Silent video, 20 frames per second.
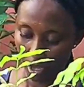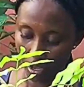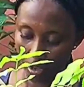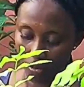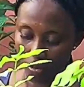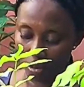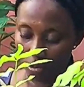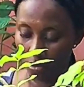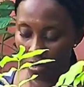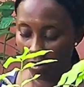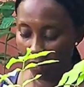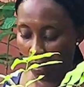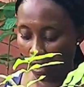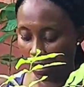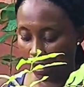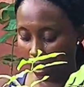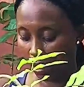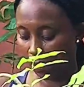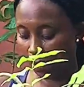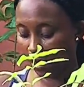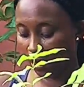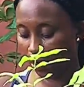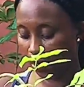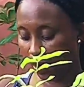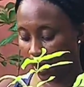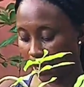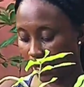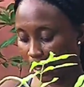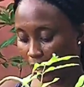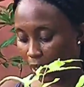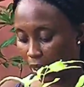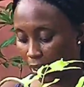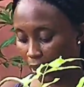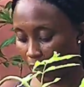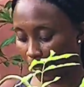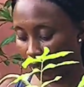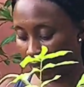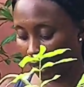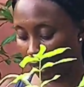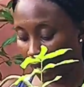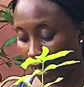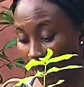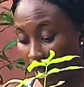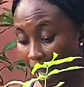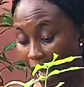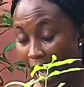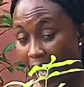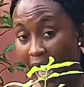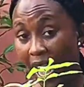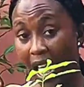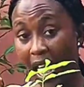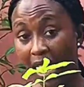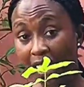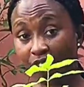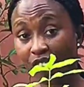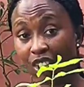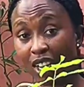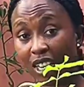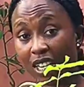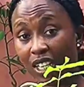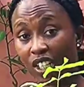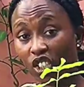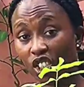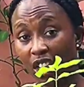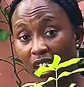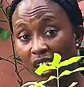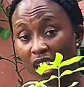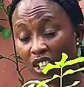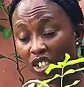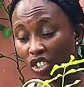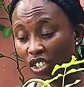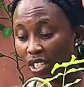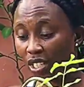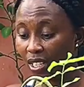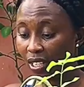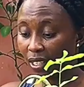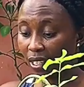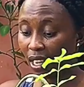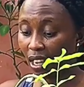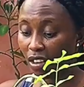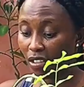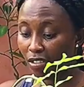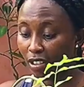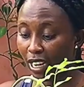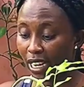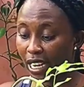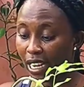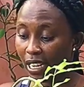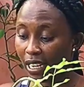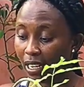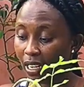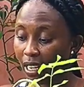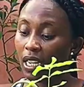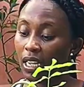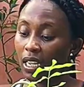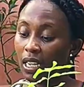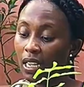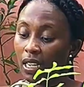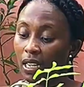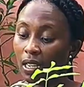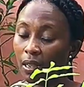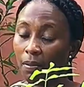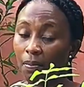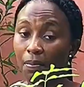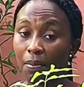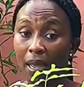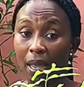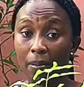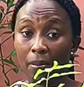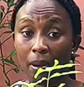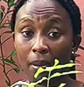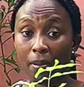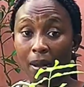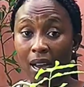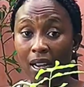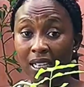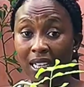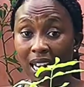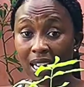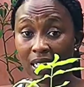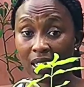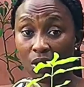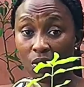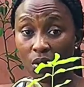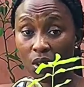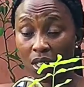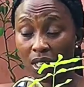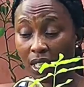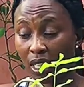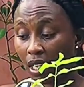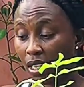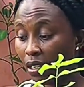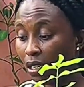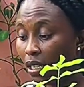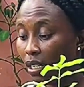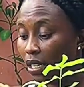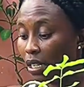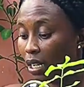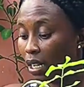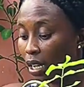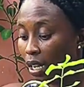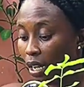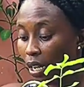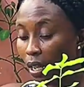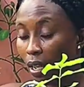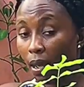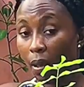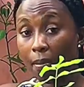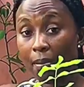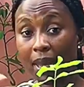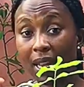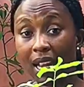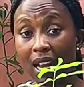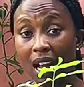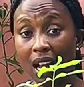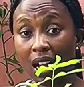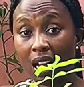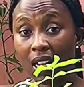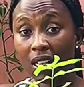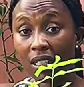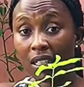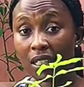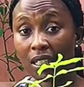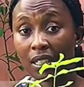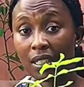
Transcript: oh, the bottom is wet. I actually changed this already, the paper bag that it was in, because